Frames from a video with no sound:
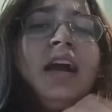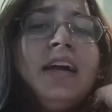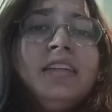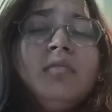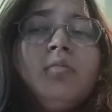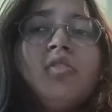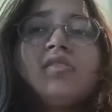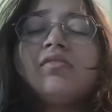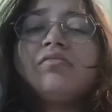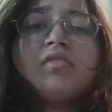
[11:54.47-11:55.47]
handle
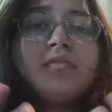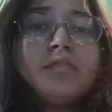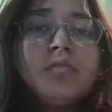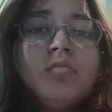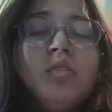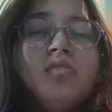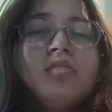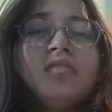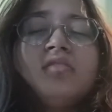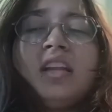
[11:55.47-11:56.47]
boxes, different
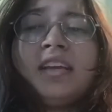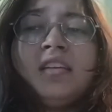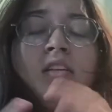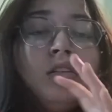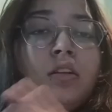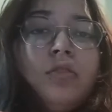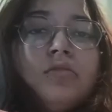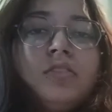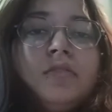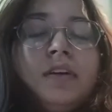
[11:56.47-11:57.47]
boxes, like
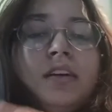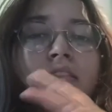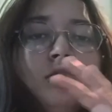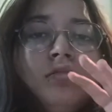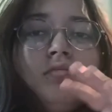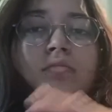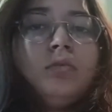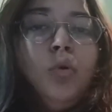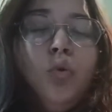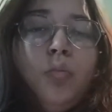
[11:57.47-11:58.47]
closed one,
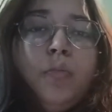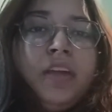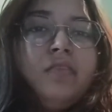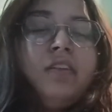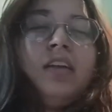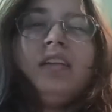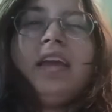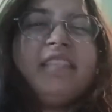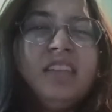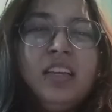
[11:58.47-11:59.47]
opaque one,
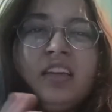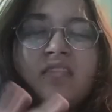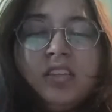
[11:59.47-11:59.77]
every